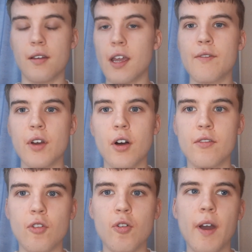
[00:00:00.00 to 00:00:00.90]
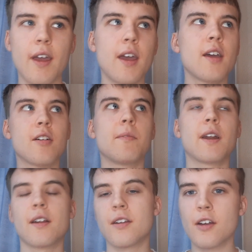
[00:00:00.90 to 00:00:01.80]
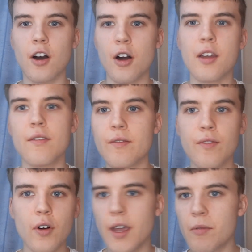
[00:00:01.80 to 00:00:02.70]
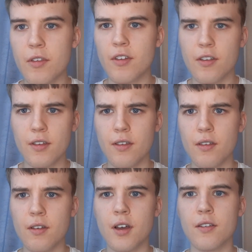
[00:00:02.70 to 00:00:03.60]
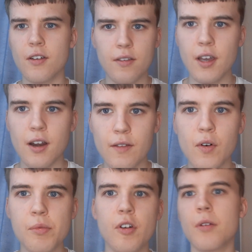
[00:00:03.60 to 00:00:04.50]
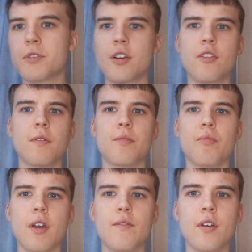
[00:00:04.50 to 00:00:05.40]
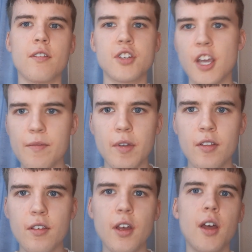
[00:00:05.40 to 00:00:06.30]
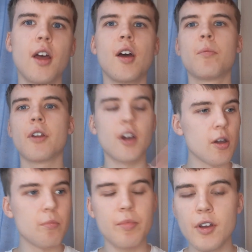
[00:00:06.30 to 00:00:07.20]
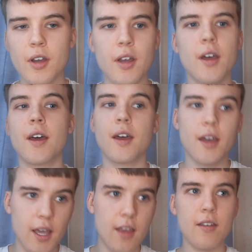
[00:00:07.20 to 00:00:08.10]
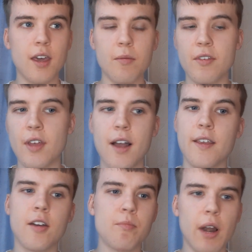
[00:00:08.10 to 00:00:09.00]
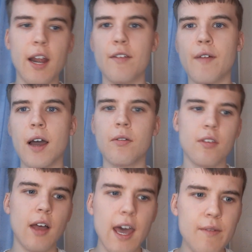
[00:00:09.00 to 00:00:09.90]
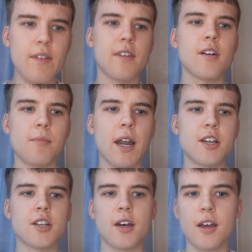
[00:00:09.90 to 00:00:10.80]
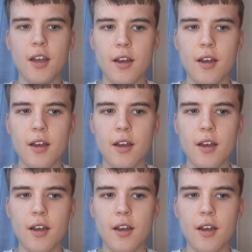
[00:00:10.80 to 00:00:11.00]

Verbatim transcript: even Aitor Karanka He come in, and I even thought he would uh, succeed at the football club due to his previous achievements. But no, he he was sacked. He completely failed. Like every single manager,